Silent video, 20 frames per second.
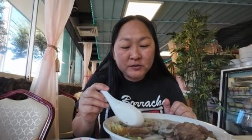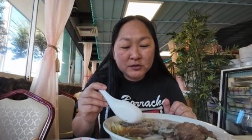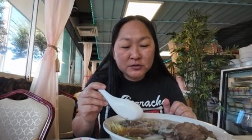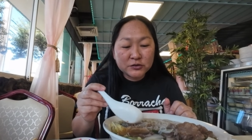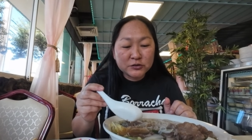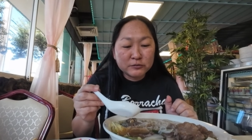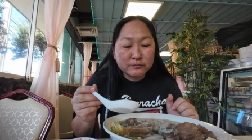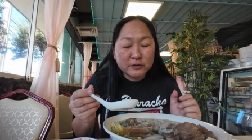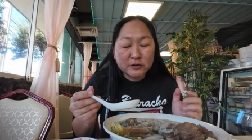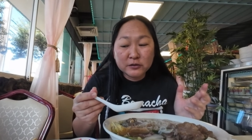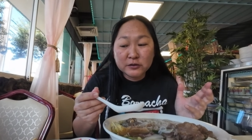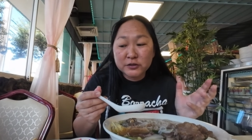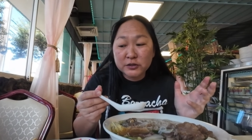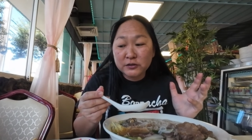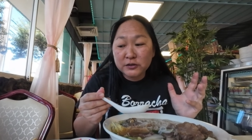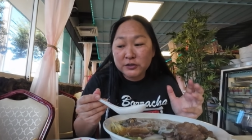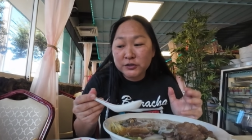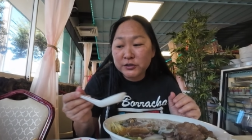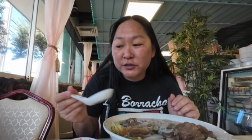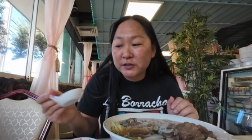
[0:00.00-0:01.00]
Super
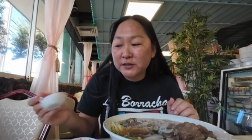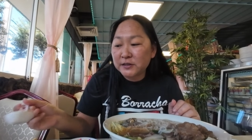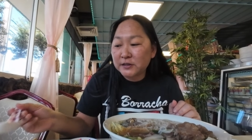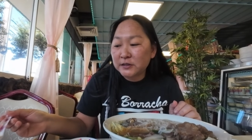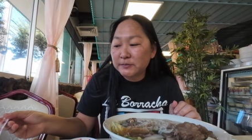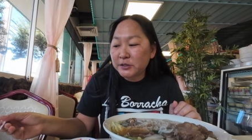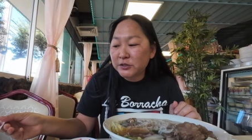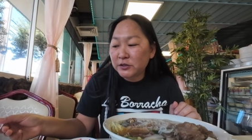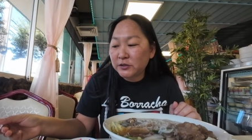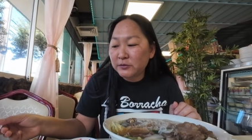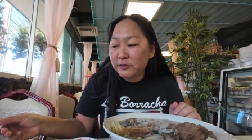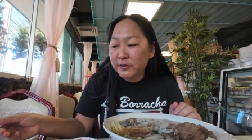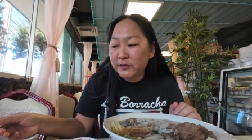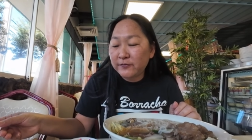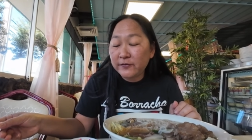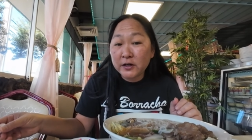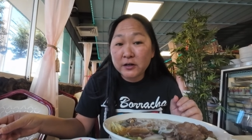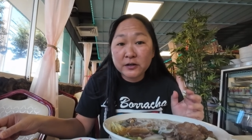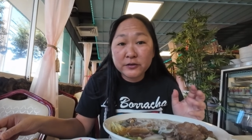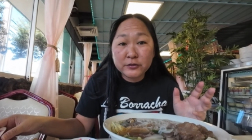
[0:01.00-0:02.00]
delicious, especially with
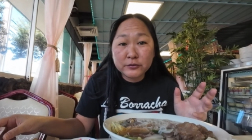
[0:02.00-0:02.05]
pho